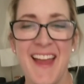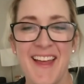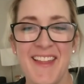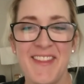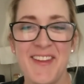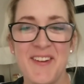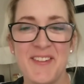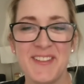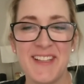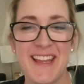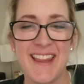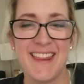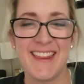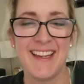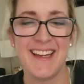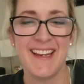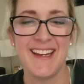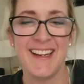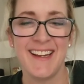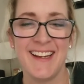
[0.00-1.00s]
The only
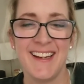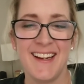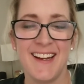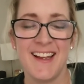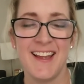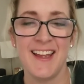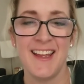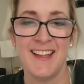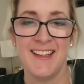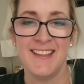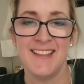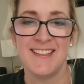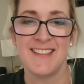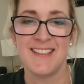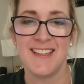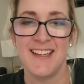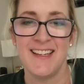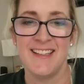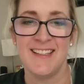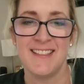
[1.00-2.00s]
thing is
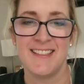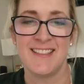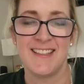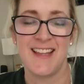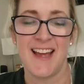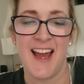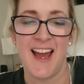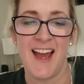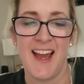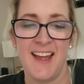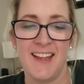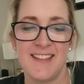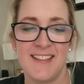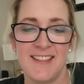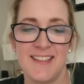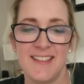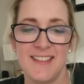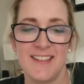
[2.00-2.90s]
that